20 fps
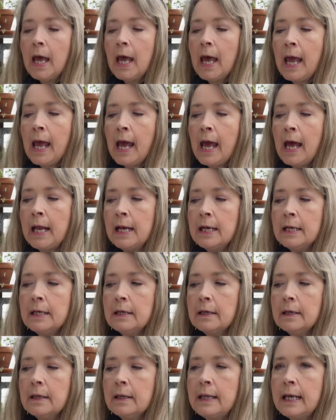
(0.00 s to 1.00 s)
and
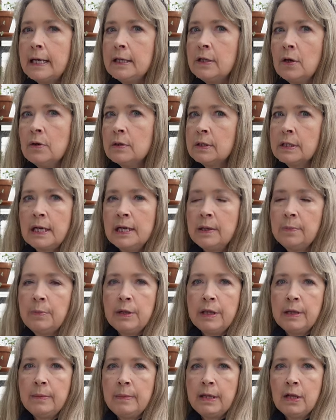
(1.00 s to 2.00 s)
they don't say to
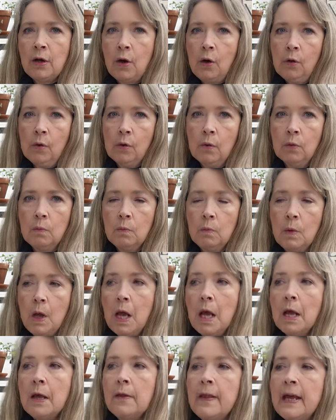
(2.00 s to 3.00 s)
put them in the hole.
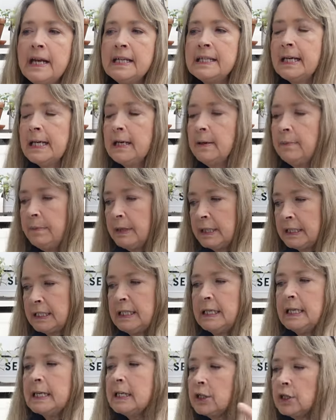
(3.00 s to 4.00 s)
They say to mix
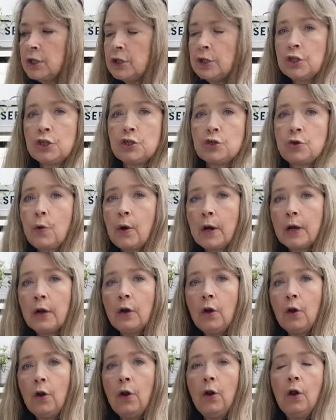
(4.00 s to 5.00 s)
it into the
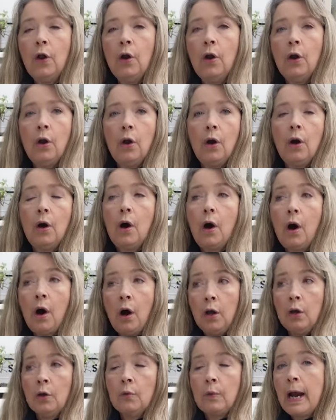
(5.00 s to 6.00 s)
soil
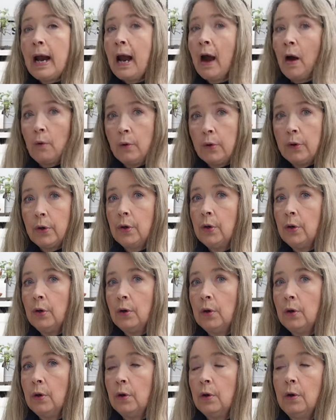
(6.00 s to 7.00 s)
all around
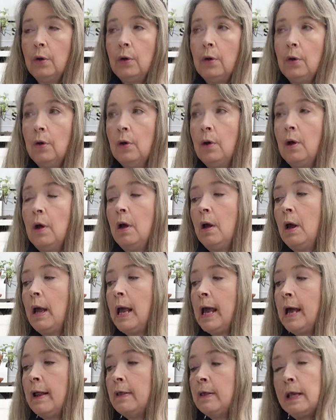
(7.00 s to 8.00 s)

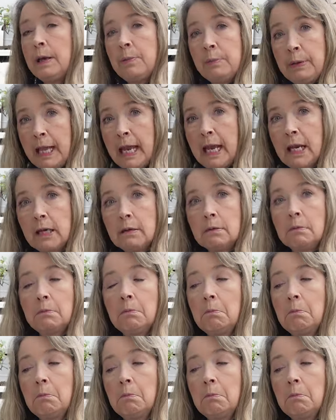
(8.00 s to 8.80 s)
and then plant.